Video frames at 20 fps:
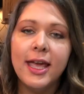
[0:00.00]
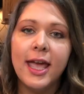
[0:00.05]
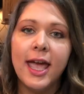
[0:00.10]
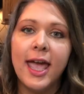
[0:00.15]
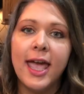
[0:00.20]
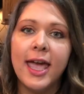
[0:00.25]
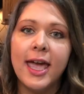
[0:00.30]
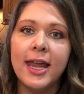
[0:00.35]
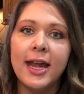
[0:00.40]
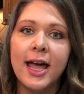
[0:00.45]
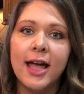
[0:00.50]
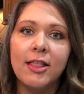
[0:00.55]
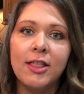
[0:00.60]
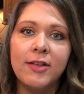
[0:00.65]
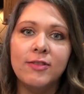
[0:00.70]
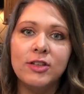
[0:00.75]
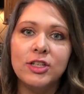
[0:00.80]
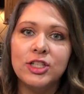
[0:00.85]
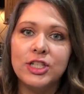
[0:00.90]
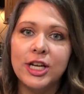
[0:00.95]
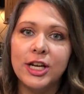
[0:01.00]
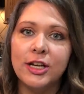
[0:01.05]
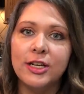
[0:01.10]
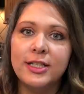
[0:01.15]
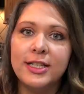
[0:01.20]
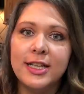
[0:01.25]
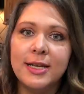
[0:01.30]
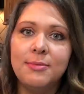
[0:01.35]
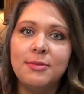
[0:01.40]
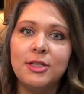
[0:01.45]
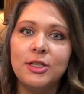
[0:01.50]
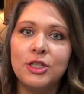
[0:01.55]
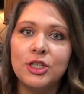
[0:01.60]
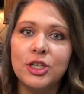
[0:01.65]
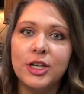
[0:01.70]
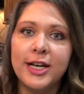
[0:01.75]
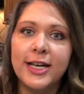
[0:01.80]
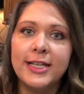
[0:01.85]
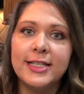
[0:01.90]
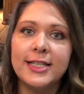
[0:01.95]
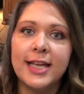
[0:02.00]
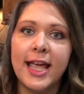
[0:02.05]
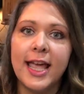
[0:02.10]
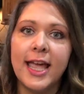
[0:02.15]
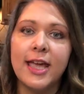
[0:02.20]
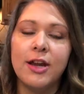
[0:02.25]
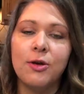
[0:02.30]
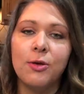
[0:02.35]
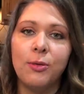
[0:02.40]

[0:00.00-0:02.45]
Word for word: and I love to share tips and tricks and